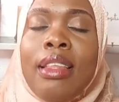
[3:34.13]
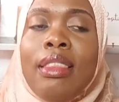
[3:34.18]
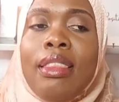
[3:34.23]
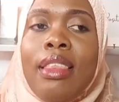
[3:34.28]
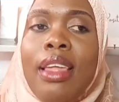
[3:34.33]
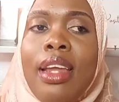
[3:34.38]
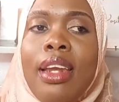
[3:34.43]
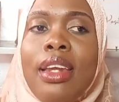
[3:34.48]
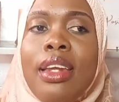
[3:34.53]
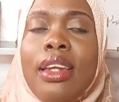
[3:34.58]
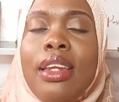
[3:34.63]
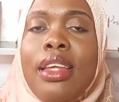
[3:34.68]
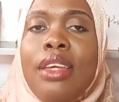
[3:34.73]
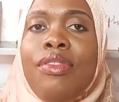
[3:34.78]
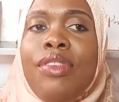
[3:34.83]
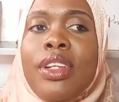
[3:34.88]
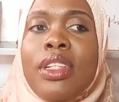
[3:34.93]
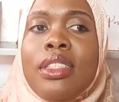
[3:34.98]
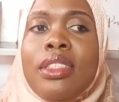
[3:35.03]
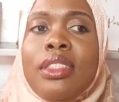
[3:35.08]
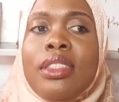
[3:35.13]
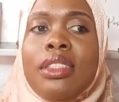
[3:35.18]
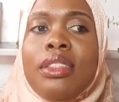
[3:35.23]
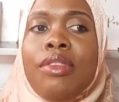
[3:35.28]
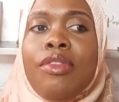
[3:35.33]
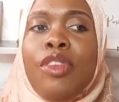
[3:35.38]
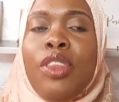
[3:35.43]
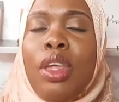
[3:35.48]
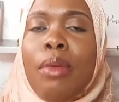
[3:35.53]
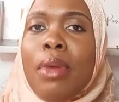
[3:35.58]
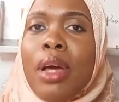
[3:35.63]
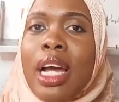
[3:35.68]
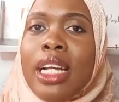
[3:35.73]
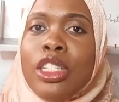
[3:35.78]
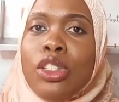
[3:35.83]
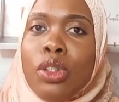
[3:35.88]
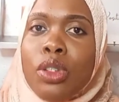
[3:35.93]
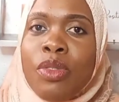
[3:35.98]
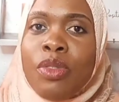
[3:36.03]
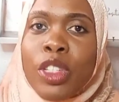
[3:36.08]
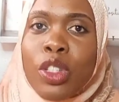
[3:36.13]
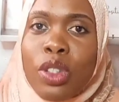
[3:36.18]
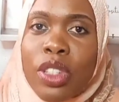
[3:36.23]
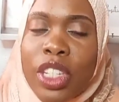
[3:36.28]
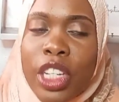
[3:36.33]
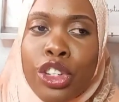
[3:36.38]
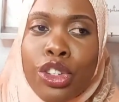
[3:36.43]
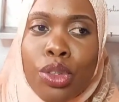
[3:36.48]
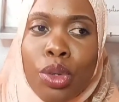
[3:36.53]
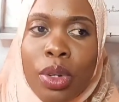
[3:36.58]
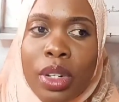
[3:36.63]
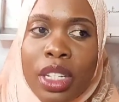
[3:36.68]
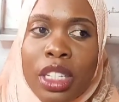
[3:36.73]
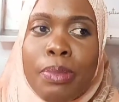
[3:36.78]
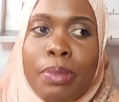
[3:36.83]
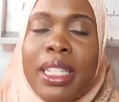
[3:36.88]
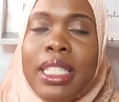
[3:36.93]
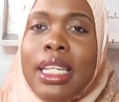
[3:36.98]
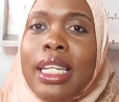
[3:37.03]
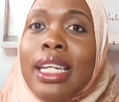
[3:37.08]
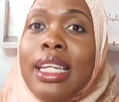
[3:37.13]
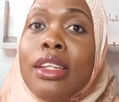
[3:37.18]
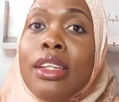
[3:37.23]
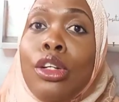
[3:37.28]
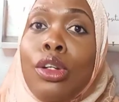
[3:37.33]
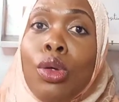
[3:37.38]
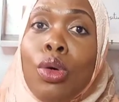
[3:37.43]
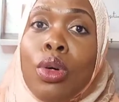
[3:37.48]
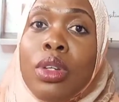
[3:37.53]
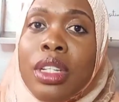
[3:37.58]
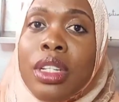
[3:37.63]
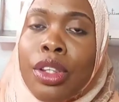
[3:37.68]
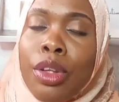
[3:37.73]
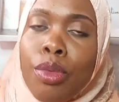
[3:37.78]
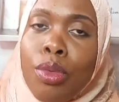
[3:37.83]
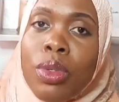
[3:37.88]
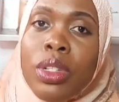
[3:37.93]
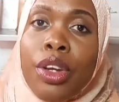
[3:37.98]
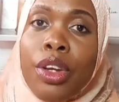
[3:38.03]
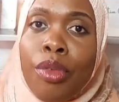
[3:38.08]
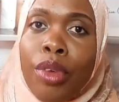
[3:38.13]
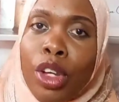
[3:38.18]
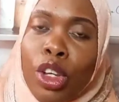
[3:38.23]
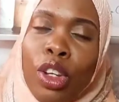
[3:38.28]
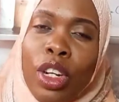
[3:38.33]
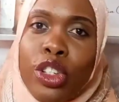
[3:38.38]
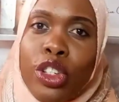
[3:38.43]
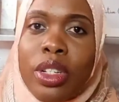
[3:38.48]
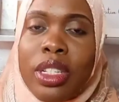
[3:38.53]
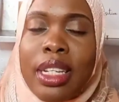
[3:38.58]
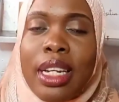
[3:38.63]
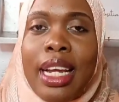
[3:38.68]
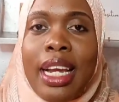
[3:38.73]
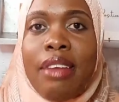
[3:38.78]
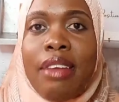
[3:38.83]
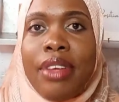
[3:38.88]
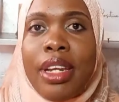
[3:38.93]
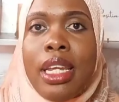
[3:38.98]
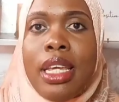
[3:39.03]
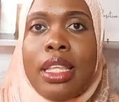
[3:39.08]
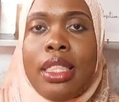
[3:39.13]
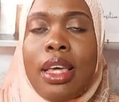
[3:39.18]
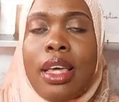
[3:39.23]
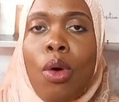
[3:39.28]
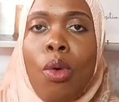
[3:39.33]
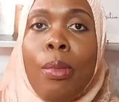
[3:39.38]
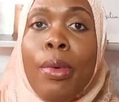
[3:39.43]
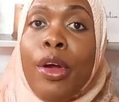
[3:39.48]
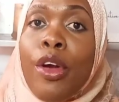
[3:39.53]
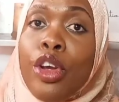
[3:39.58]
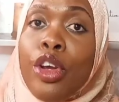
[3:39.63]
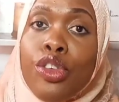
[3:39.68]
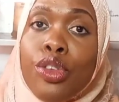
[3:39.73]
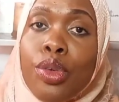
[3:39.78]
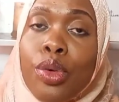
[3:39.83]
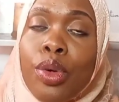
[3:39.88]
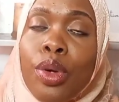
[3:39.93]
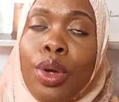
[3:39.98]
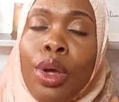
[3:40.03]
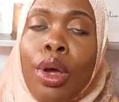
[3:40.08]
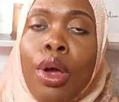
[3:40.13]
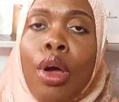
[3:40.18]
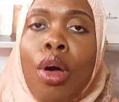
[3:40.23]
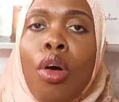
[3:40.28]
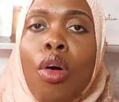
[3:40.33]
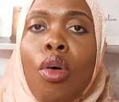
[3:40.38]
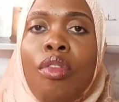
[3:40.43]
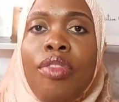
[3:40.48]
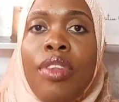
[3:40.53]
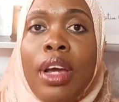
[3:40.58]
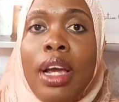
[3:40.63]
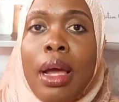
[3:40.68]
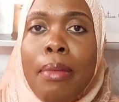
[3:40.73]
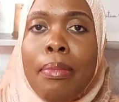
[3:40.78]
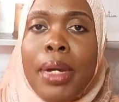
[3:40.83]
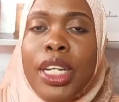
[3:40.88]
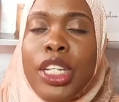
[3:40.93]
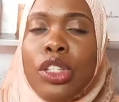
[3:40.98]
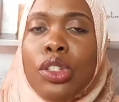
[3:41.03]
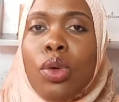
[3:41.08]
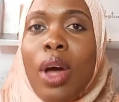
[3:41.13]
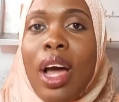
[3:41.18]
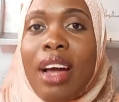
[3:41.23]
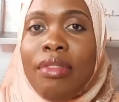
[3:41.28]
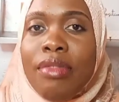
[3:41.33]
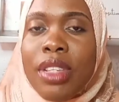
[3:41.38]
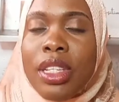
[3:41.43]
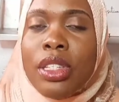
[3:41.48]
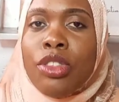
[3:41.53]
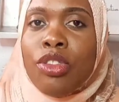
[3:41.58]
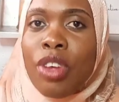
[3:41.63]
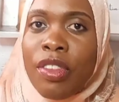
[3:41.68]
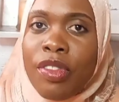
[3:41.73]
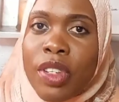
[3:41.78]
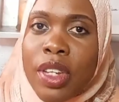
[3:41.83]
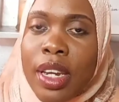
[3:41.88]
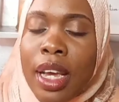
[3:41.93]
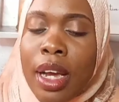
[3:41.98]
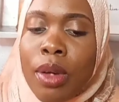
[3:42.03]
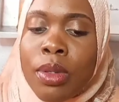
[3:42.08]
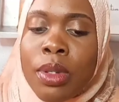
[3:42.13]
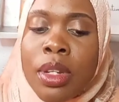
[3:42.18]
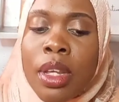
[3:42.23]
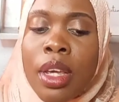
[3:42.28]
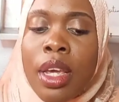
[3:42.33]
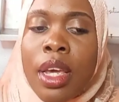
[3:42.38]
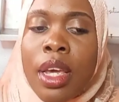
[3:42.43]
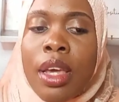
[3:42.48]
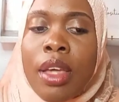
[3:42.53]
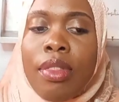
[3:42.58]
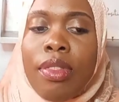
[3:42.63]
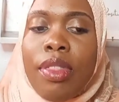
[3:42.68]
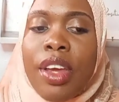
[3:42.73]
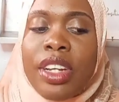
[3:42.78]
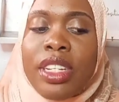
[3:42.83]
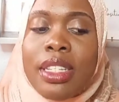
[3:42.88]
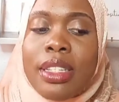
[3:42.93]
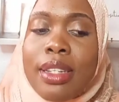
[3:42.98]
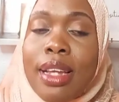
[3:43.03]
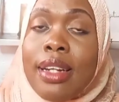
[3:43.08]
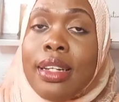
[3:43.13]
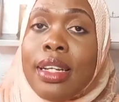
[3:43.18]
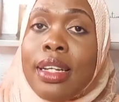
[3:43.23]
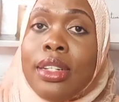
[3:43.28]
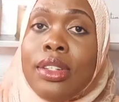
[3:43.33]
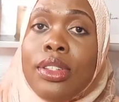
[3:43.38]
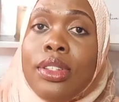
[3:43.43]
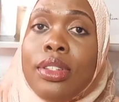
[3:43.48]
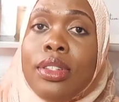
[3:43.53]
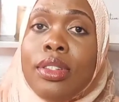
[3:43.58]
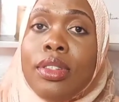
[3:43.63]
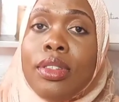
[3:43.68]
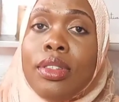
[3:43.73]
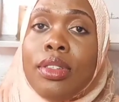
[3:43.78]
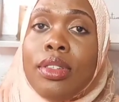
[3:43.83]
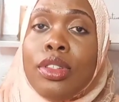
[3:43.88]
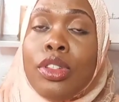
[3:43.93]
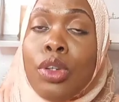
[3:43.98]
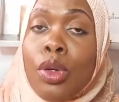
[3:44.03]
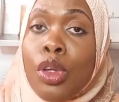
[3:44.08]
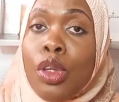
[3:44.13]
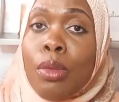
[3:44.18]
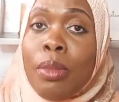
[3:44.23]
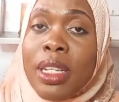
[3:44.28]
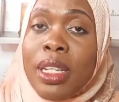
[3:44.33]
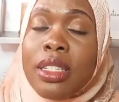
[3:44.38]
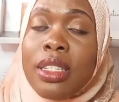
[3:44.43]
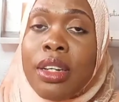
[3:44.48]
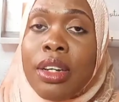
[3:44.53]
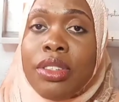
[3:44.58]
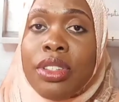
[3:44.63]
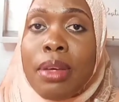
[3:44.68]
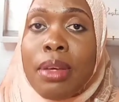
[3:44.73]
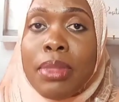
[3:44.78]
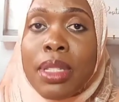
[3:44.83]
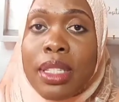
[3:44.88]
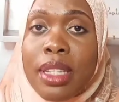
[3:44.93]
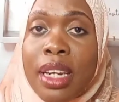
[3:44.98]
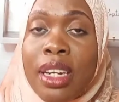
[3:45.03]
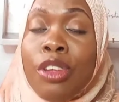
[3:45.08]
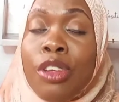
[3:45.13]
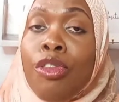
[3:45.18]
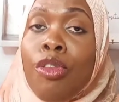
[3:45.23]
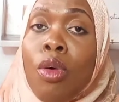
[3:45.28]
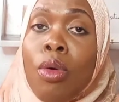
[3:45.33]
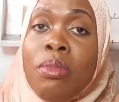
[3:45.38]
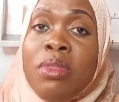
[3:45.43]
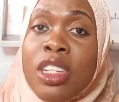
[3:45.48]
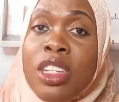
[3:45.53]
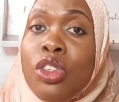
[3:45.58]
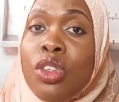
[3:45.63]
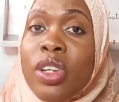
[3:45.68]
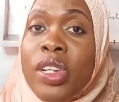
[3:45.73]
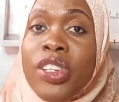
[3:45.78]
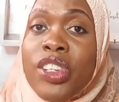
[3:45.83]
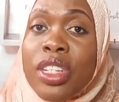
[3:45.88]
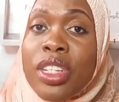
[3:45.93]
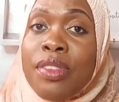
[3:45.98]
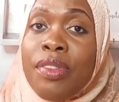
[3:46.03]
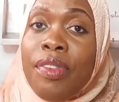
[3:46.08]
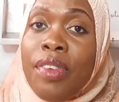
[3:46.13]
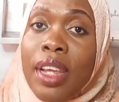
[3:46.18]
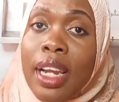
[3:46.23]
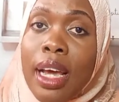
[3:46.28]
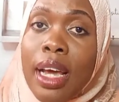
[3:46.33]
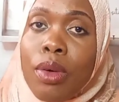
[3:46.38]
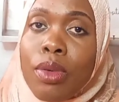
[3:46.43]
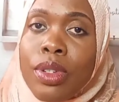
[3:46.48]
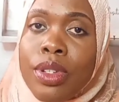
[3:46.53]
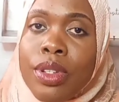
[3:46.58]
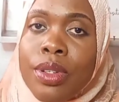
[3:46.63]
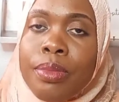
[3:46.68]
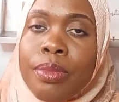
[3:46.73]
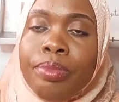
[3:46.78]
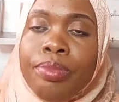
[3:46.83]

Then if it's the articles of association, it's basically the laws and the rules and the regulations that are governing the operation of the company. So have this drafted out. There are standard documents, there are some standard forms that you can just fill out.